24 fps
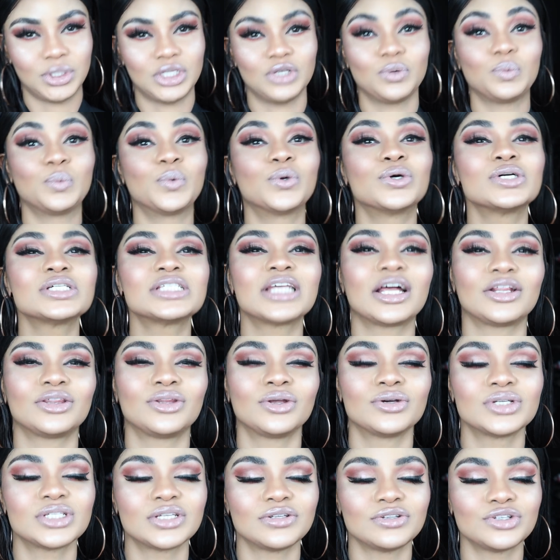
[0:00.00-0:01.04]
the ones that
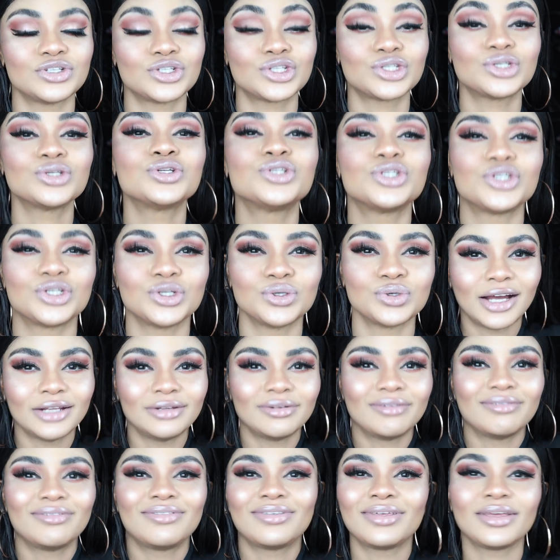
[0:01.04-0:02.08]
doesn't suit you, I
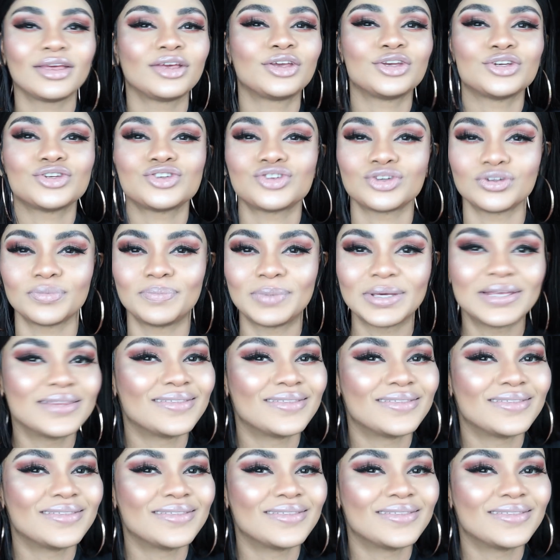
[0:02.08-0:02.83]
don't think you should be